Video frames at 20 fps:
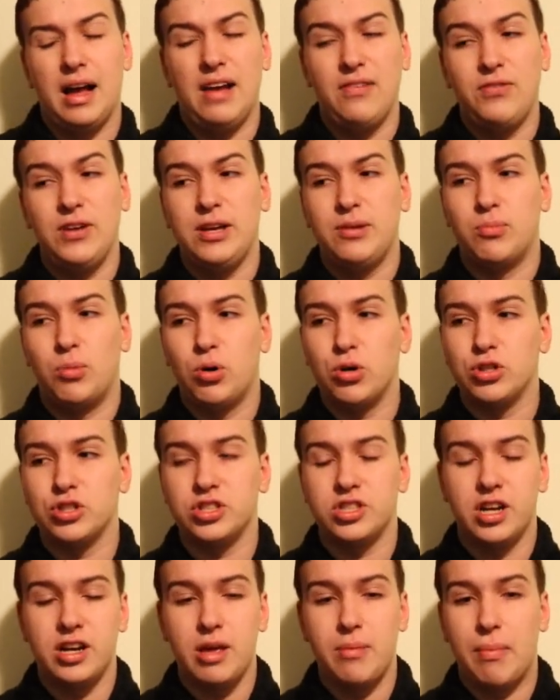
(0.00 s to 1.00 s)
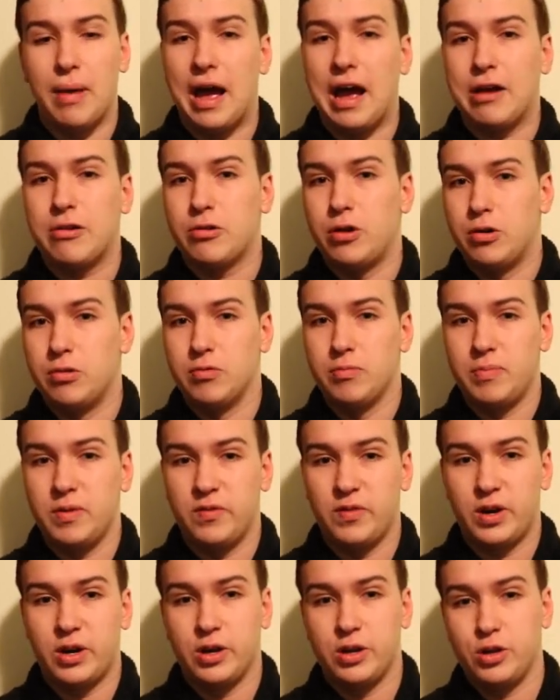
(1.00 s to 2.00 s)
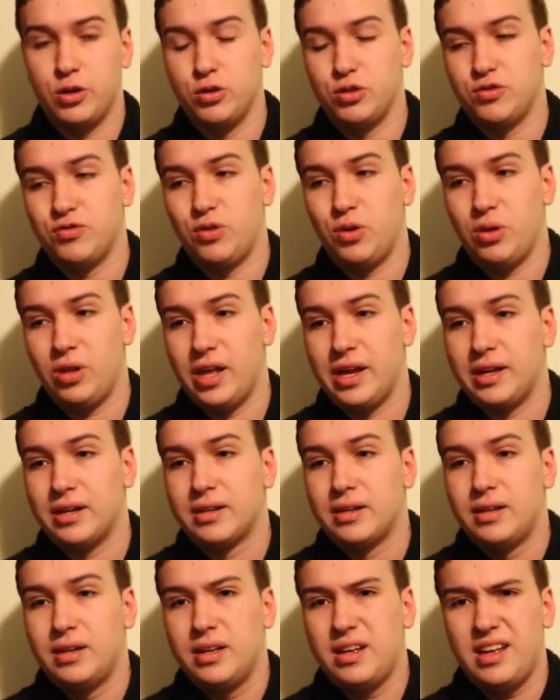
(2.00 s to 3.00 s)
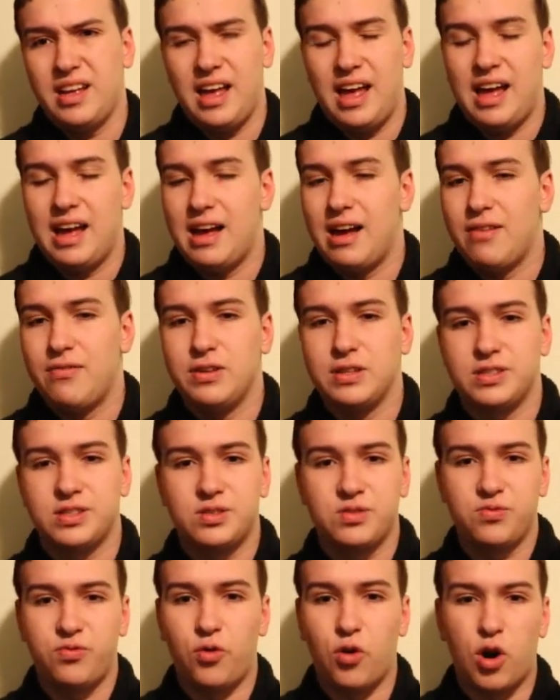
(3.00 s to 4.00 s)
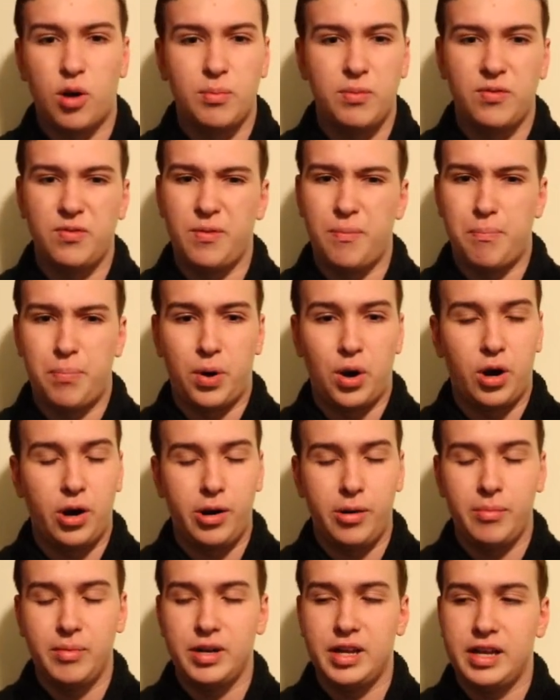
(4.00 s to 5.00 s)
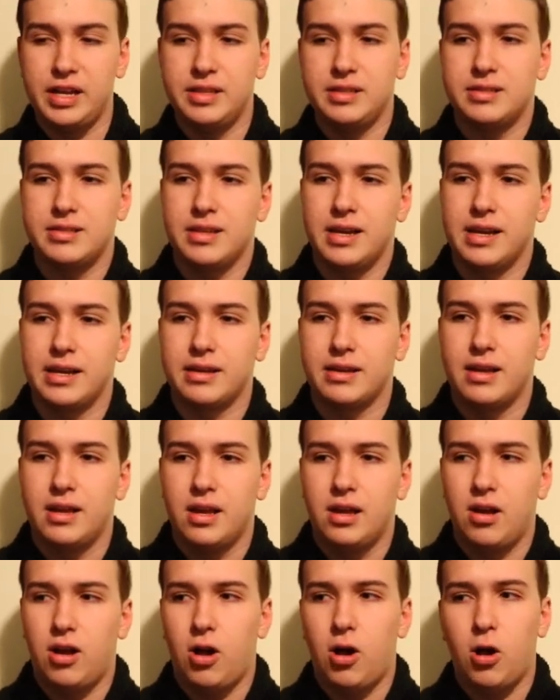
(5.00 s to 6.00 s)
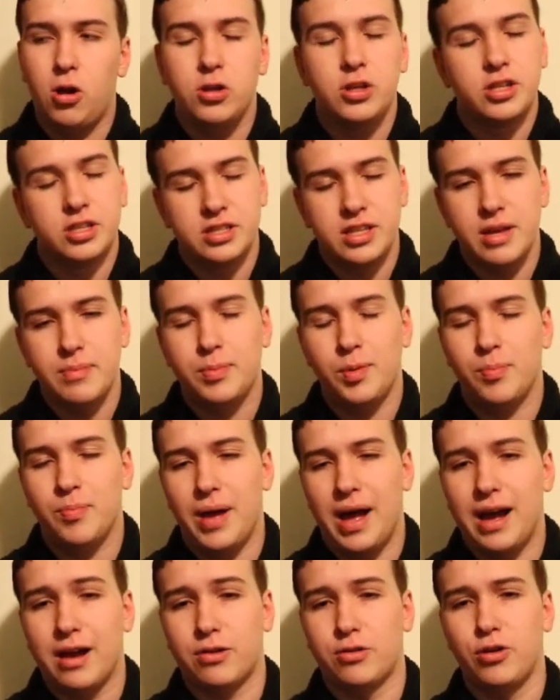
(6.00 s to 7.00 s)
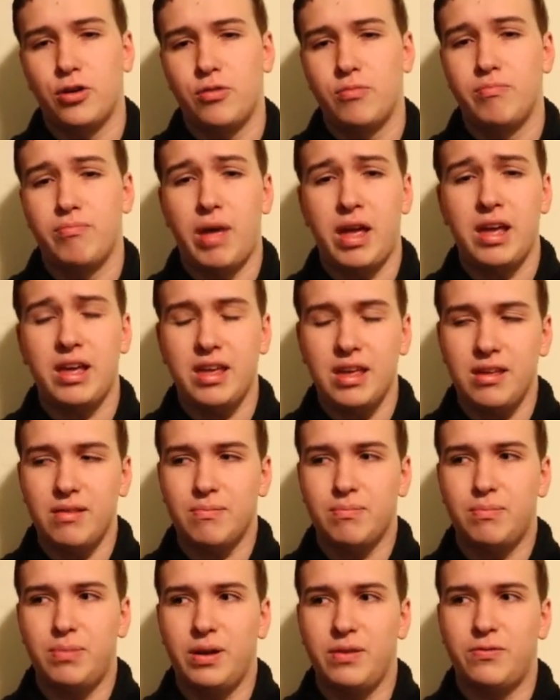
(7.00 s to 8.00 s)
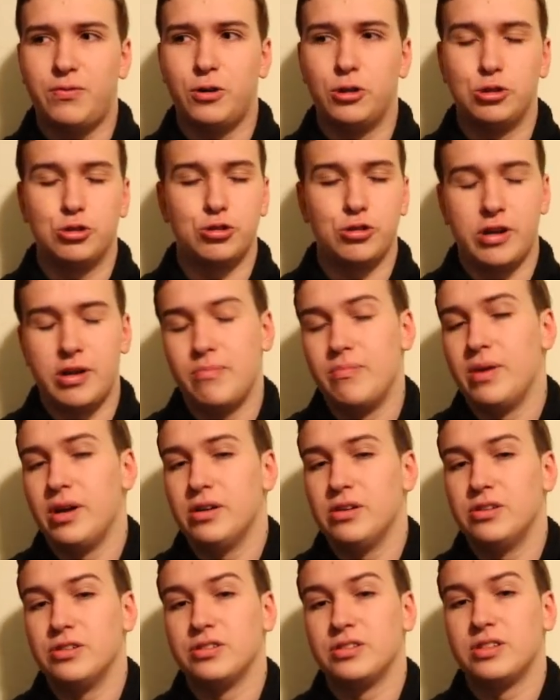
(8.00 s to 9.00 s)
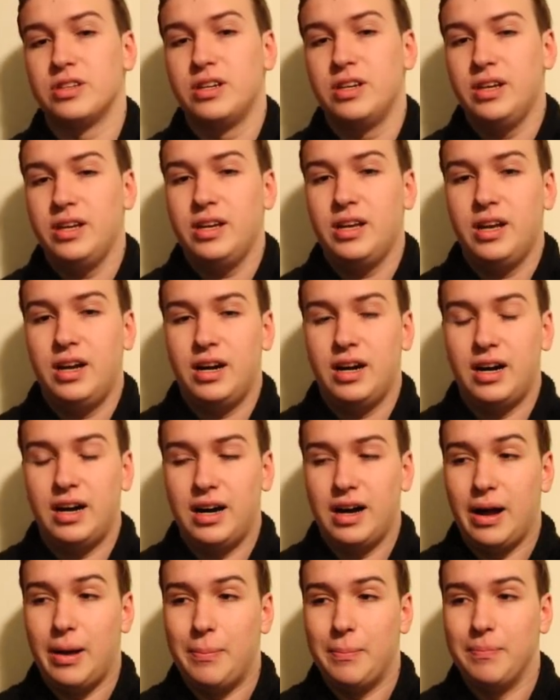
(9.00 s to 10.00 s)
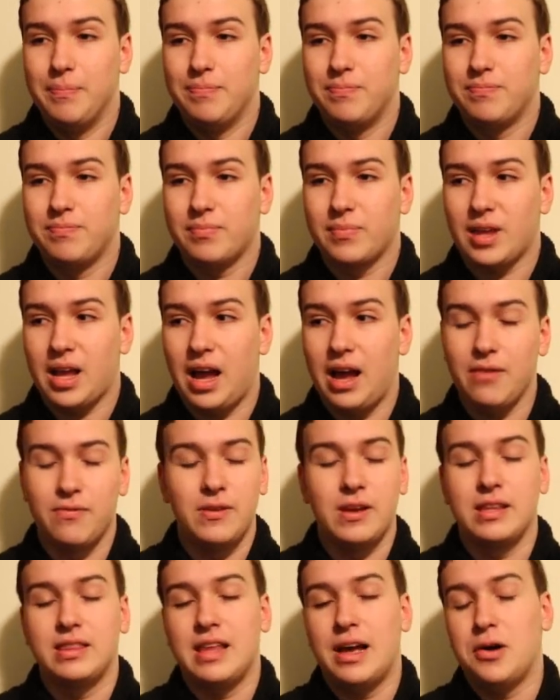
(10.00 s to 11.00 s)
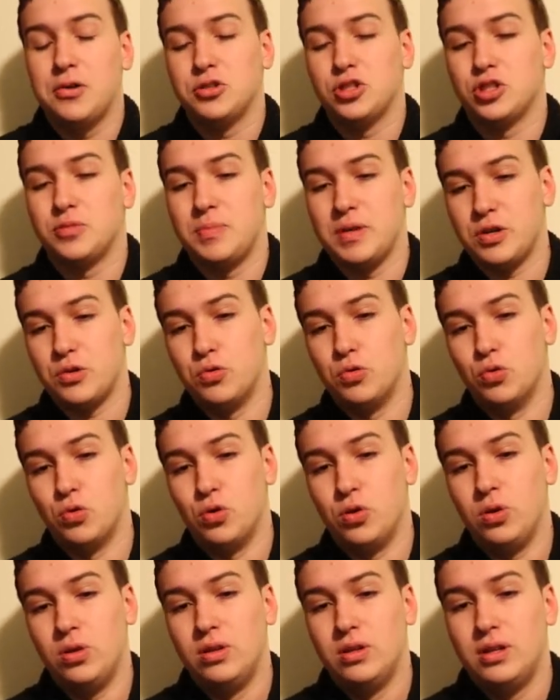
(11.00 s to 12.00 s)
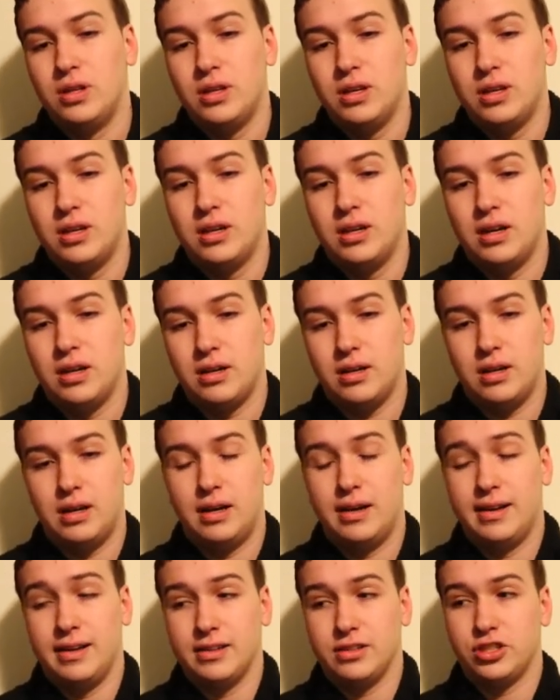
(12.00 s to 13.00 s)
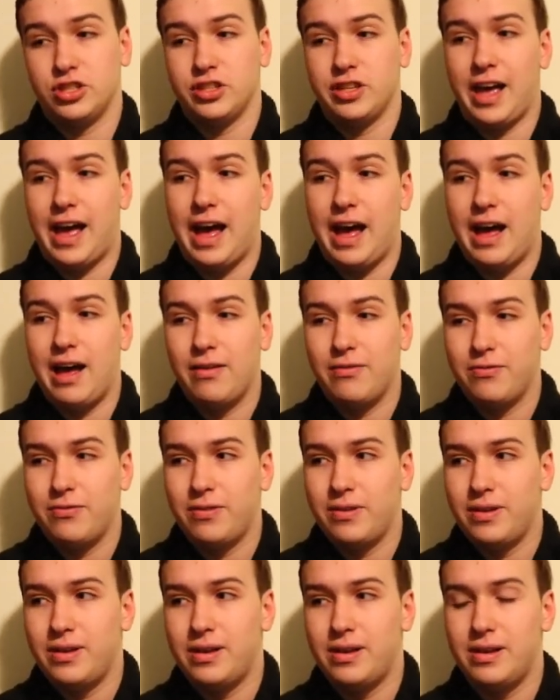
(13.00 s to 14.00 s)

think more stunny back row would be very useful, like have its form of impermanence, like all the staple back row, make it but for Dream Mirrors. I think that would just be cool to have.